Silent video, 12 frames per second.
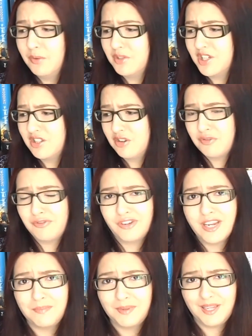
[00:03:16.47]
It was just
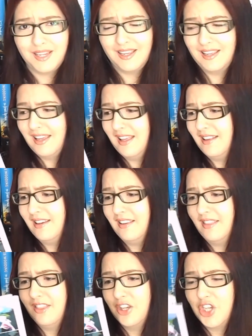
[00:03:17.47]
creepy,
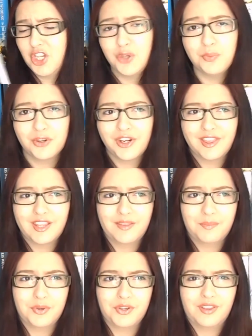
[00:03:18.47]
and the humour in
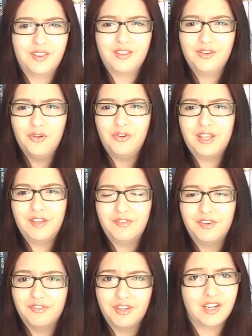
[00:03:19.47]
these books is not
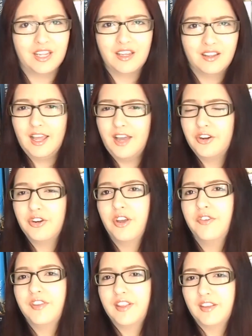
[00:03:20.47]
even funny. Like, I don't
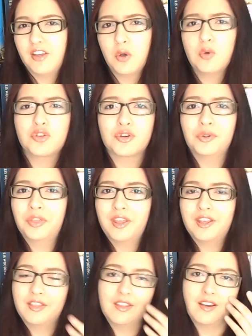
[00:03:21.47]
know if it's a cultural
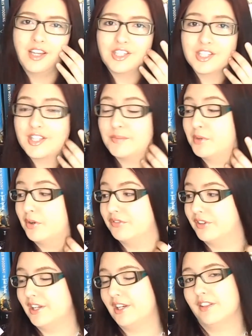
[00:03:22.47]
thing, but I just am
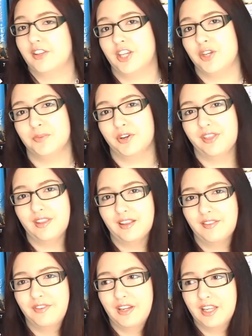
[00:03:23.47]
not finding the humour in
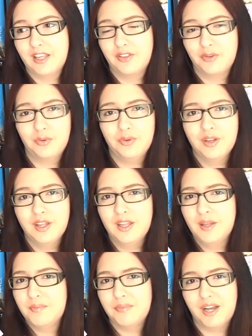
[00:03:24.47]
this funny at all.
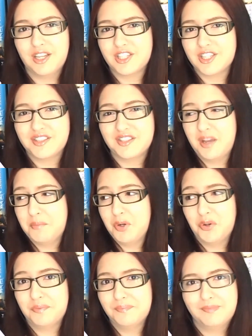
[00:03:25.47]
But I'm
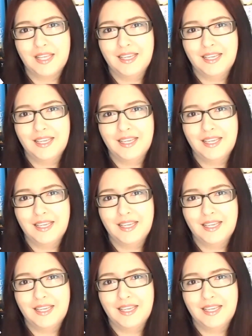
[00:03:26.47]
not.